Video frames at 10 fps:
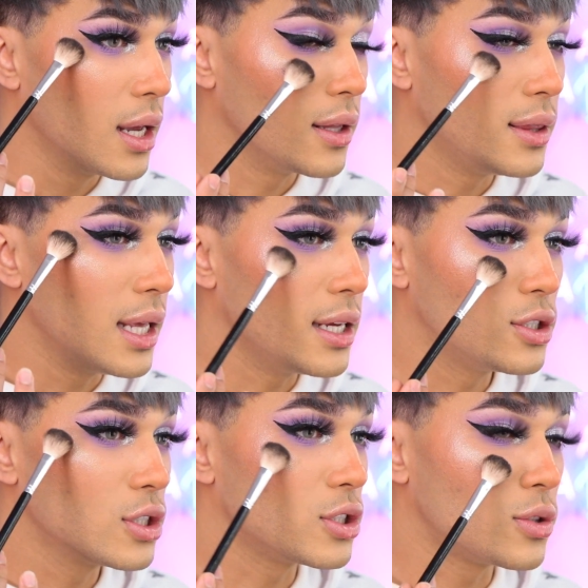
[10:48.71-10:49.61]
they
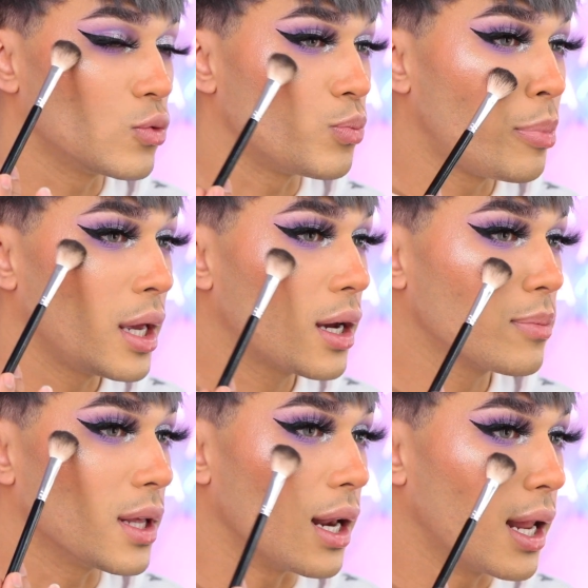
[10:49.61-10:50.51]
just pick up
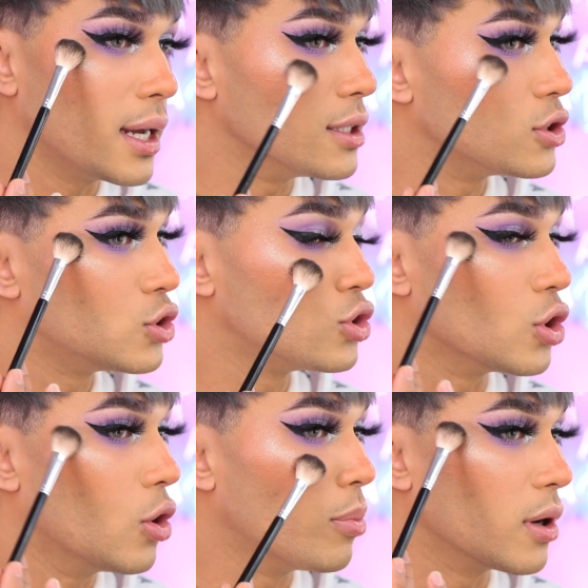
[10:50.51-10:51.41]
the light
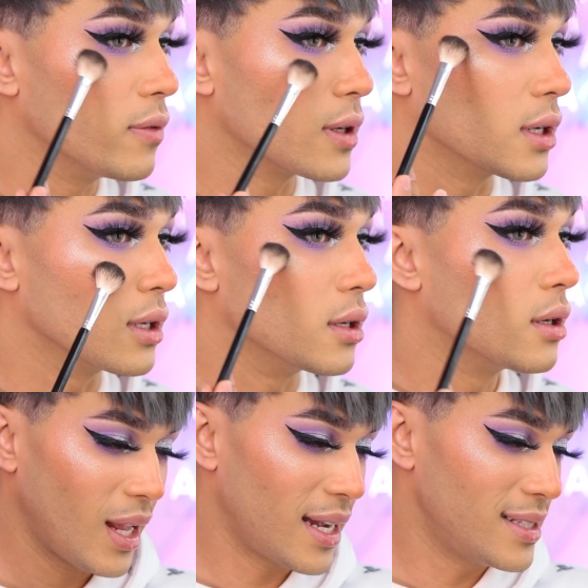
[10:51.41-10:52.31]
so perfectly.
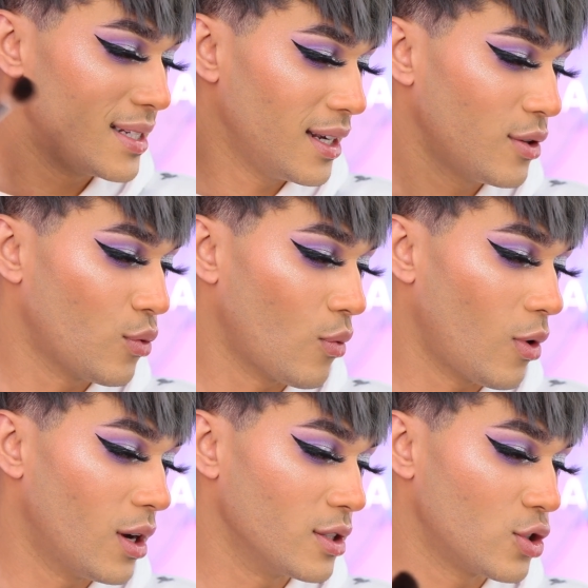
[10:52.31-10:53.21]
I did
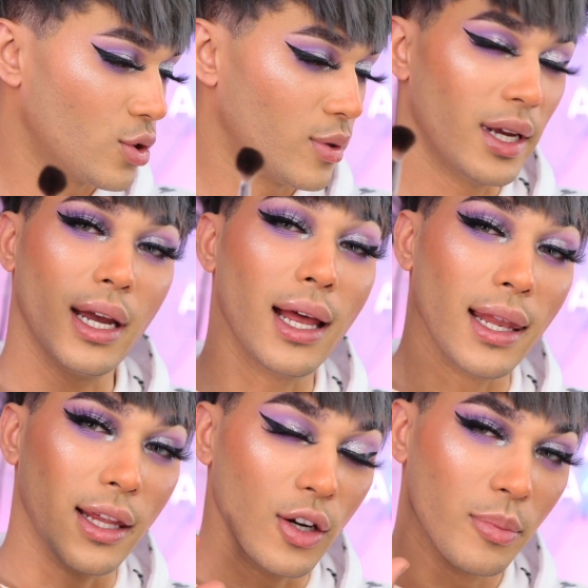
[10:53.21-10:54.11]
want to create a
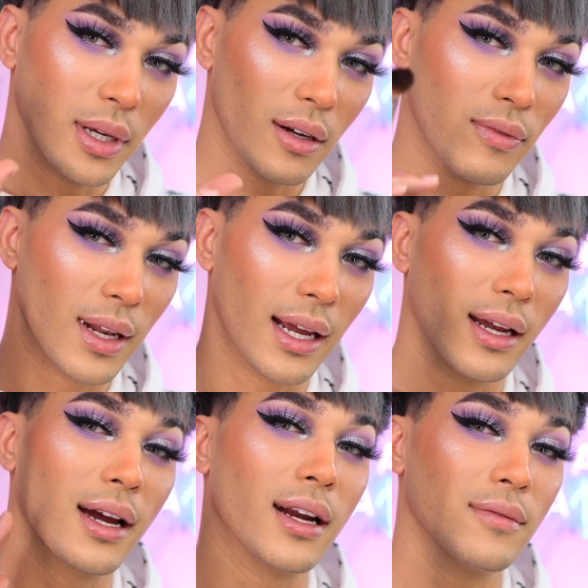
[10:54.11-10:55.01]
little bit of like
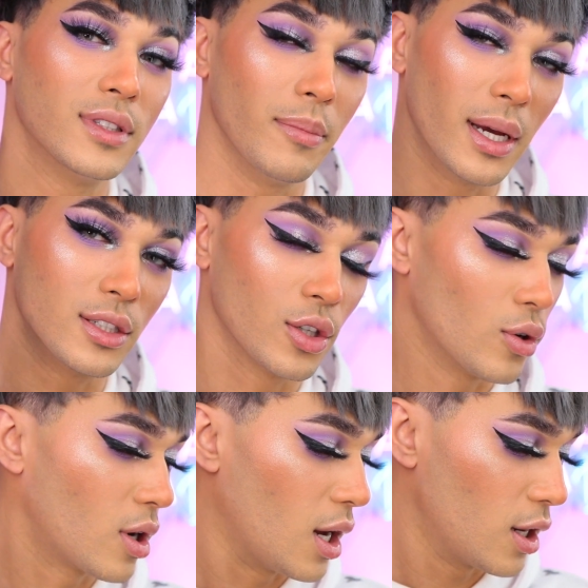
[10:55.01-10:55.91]
kind of dimensional
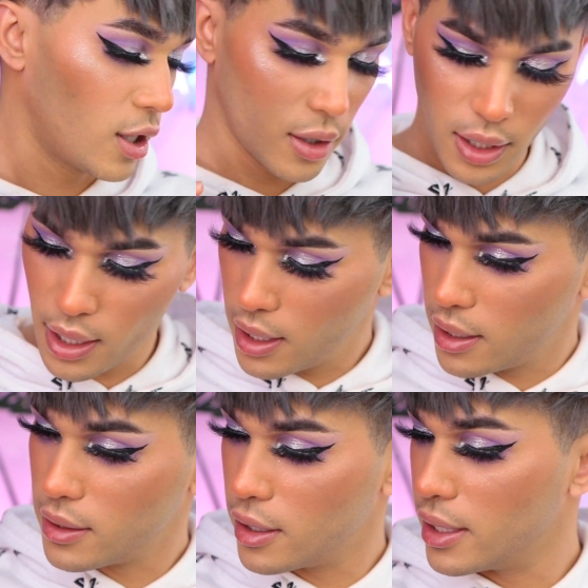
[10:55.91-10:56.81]
color.
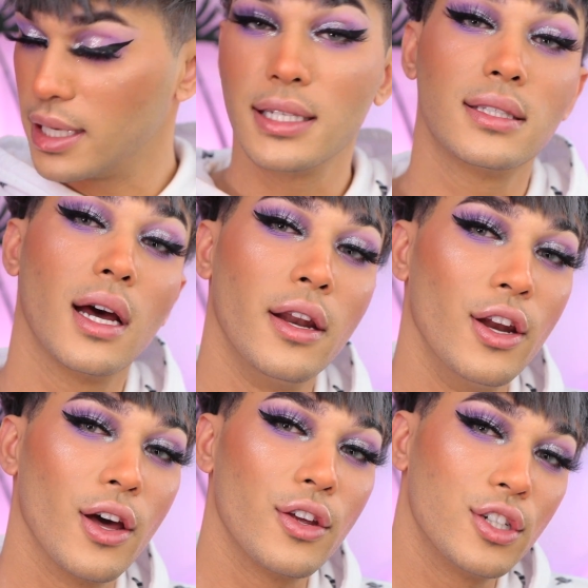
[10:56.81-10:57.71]
There is
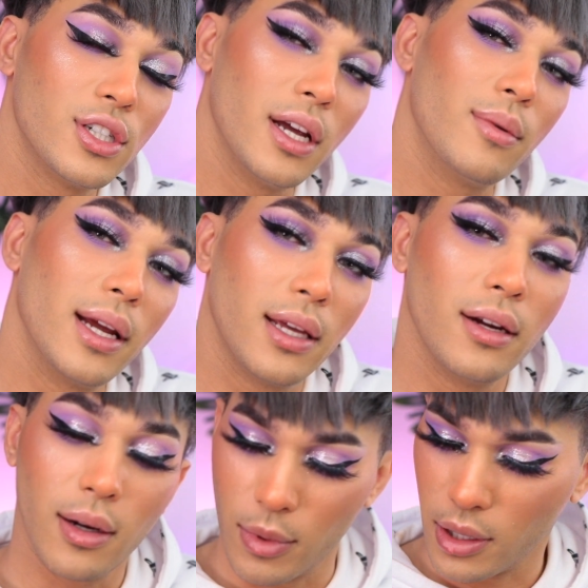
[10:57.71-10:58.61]
another shade right here.
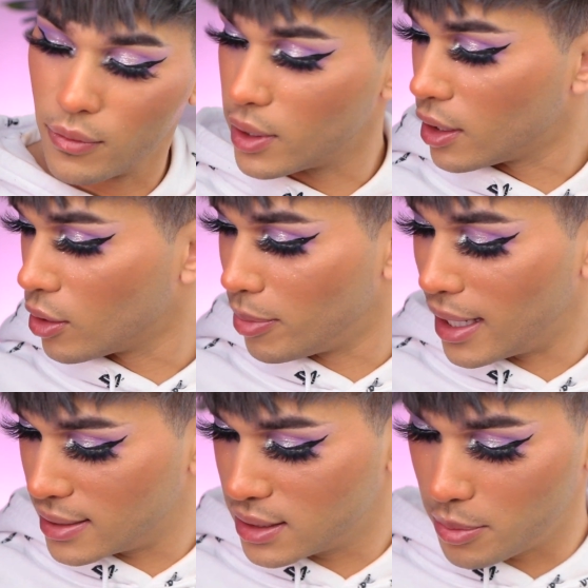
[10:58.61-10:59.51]
I'm looking for the little
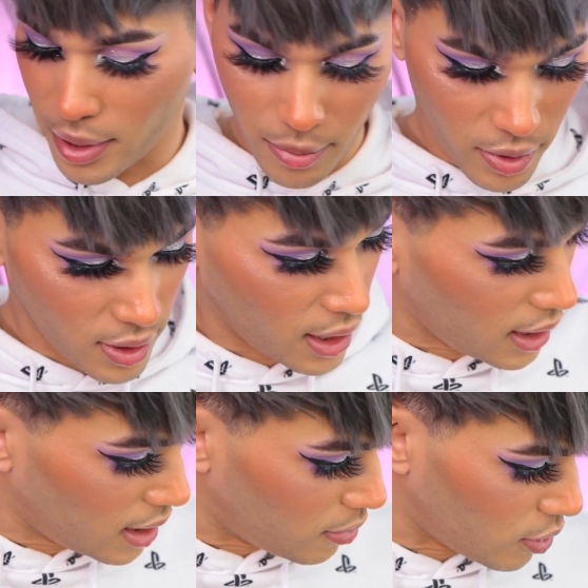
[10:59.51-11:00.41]
plastic paper that I
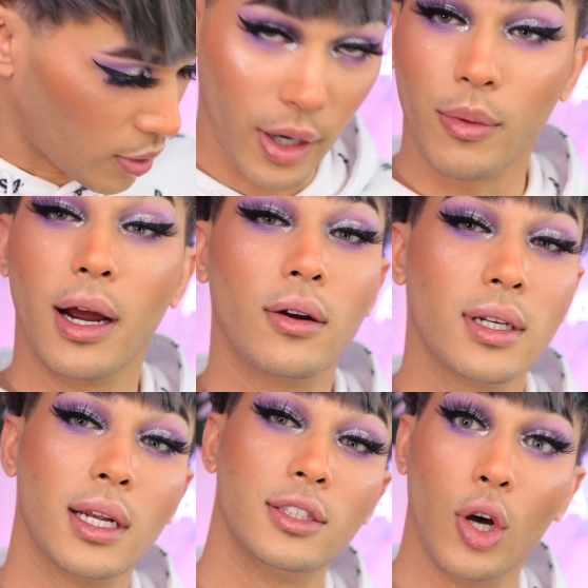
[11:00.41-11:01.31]
keep throwing around and
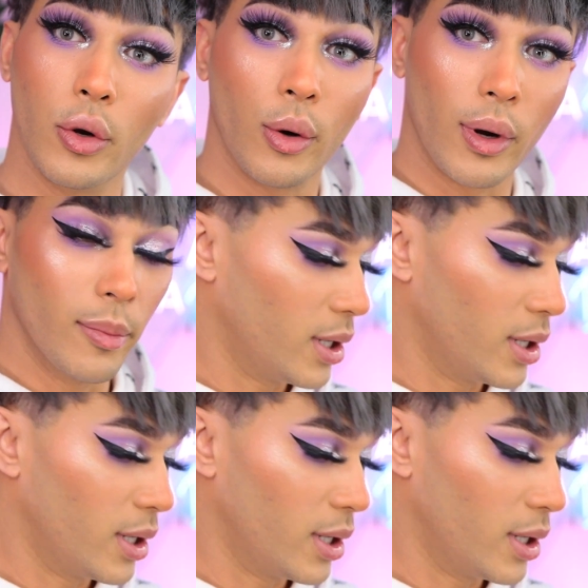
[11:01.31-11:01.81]
I don't know where I put